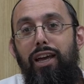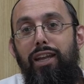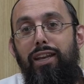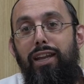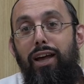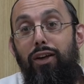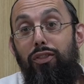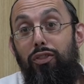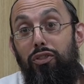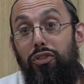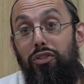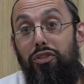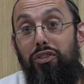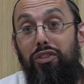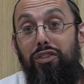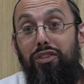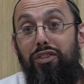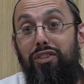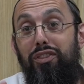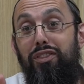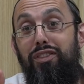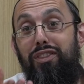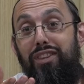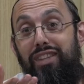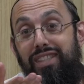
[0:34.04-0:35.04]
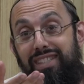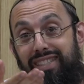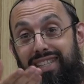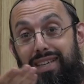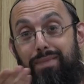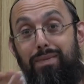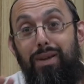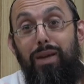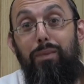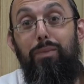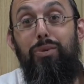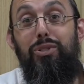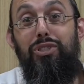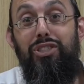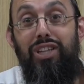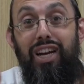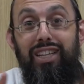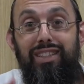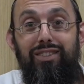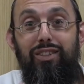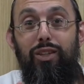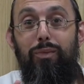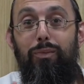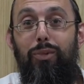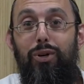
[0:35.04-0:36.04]
Now, the seeming pshat
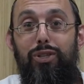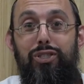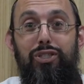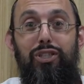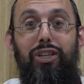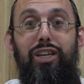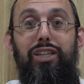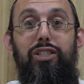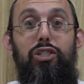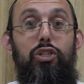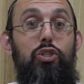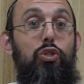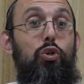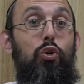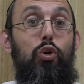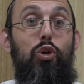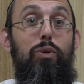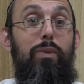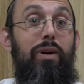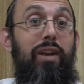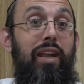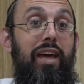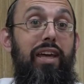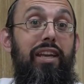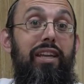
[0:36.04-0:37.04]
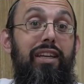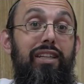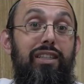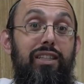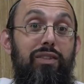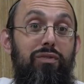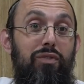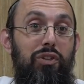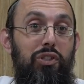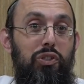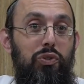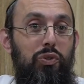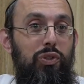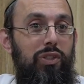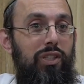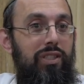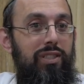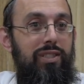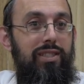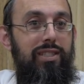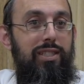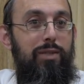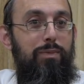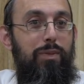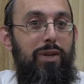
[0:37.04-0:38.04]
of the pasuk is just talking about any individual. It
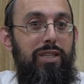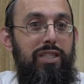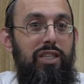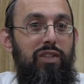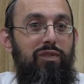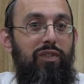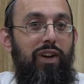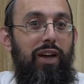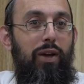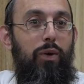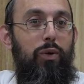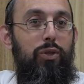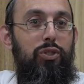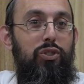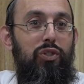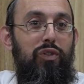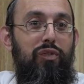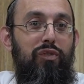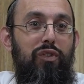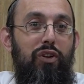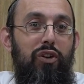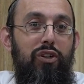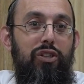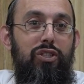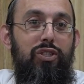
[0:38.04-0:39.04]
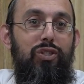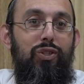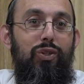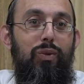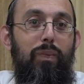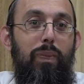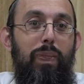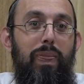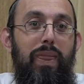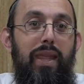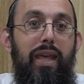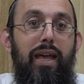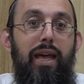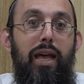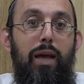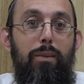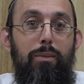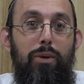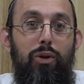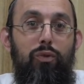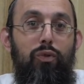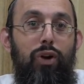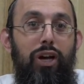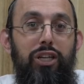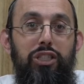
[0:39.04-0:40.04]
doesn't specify who it's referring to.
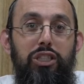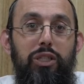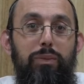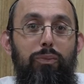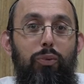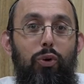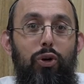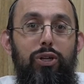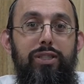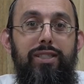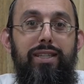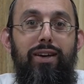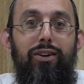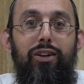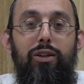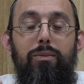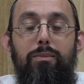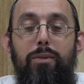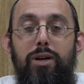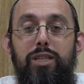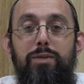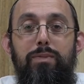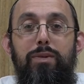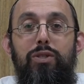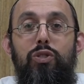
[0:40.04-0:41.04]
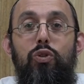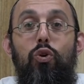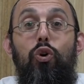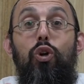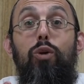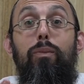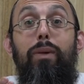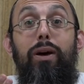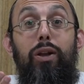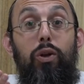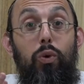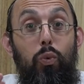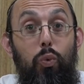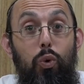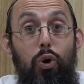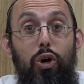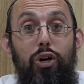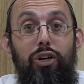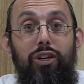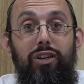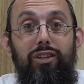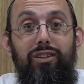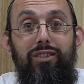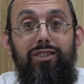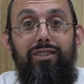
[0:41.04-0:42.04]
But Rashi points out it must be talking about a
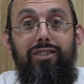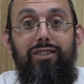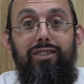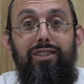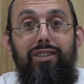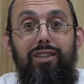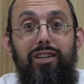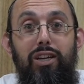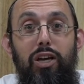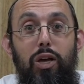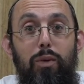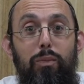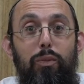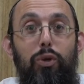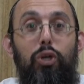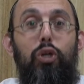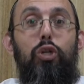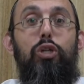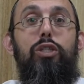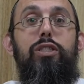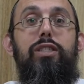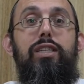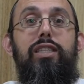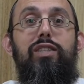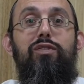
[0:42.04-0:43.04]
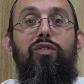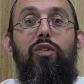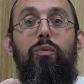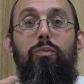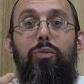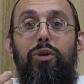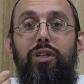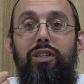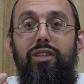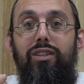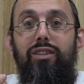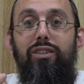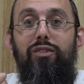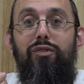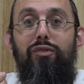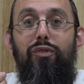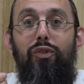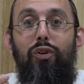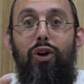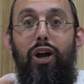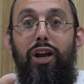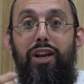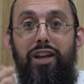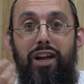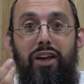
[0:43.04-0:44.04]
worker, because it's forbidden
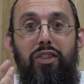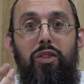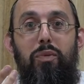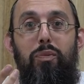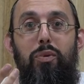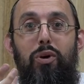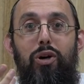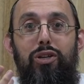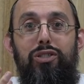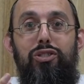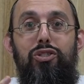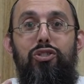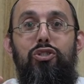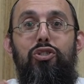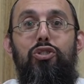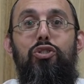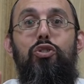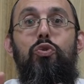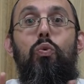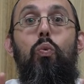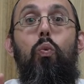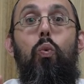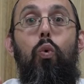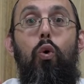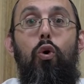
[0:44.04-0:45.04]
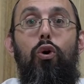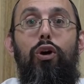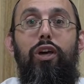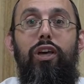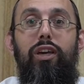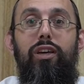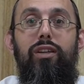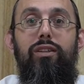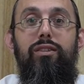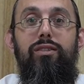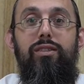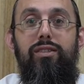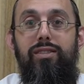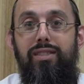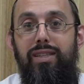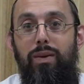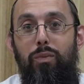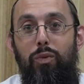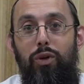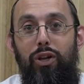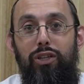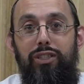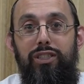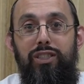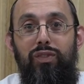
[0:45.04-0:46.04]
for another person to just walk into
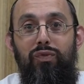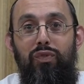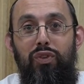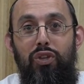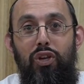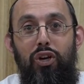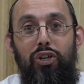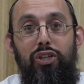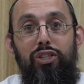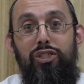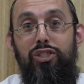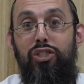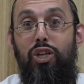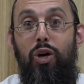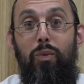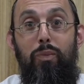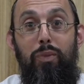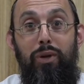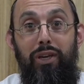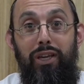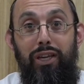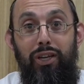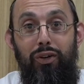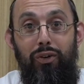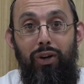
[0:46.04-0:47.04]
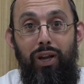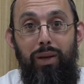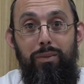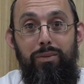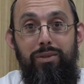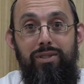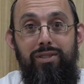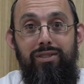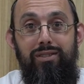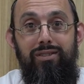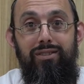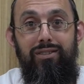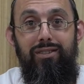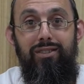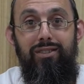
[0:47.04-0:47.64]
someone else's vineyard and start picking grapes.